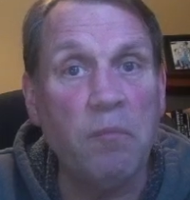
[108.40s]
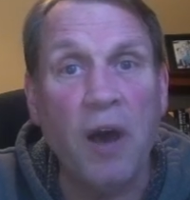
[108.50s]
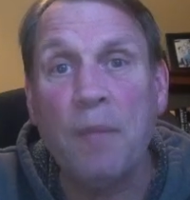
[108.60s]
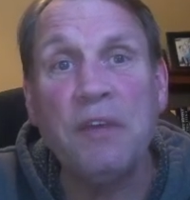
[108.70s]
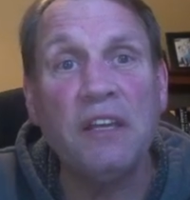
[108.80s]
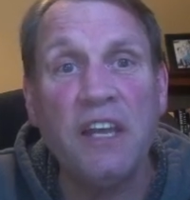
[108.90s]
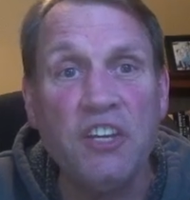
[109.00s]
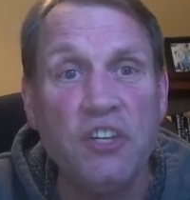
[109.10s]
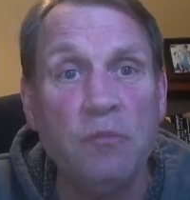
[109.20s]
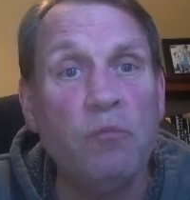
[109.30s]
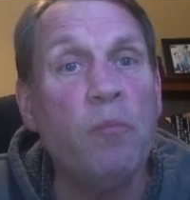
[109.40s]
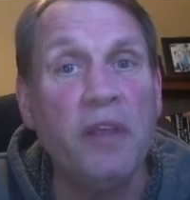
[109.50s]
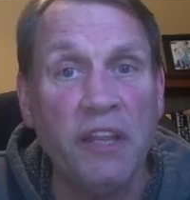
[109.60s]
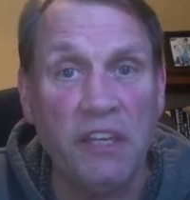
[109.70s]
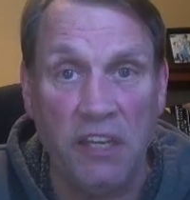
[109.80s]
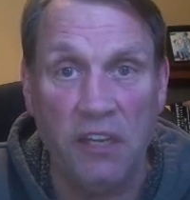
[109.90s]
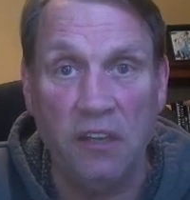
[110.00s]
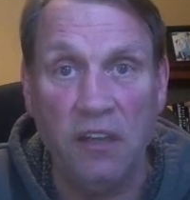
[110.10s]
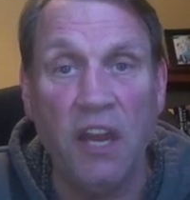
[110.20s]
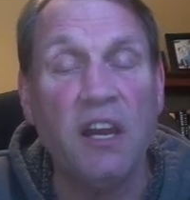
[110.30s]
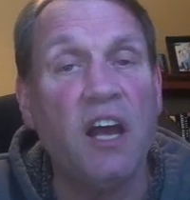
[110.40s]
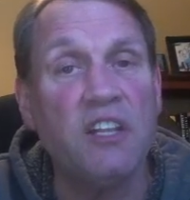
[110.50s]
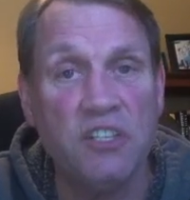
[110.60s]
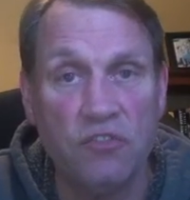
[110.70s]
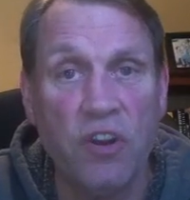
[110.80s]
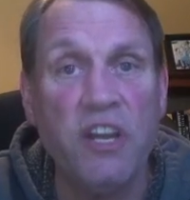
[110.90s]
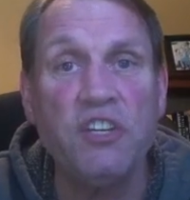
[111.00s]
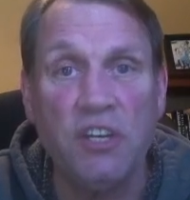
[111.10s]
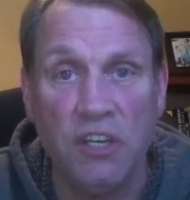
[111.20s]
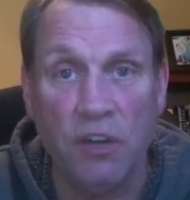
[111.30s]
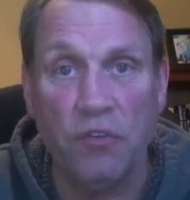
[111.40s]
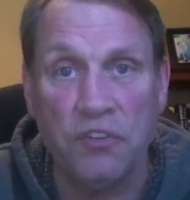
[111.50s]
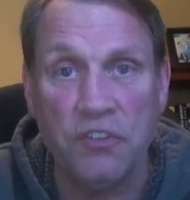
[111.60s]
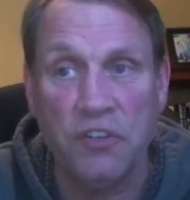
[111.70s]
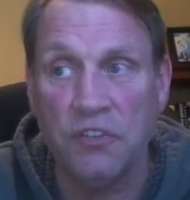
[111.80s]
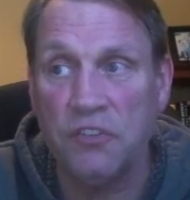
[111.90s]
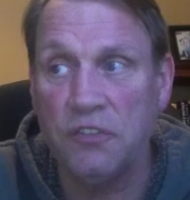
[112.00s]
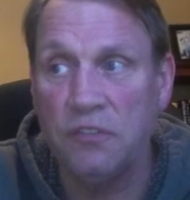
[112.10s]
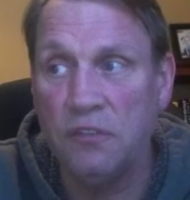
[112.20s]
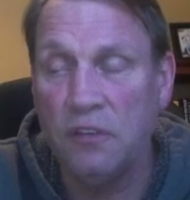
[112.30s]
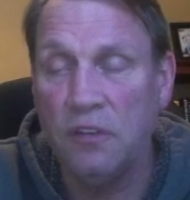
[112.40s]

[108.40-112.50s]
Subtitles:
population mobility and concentration differences,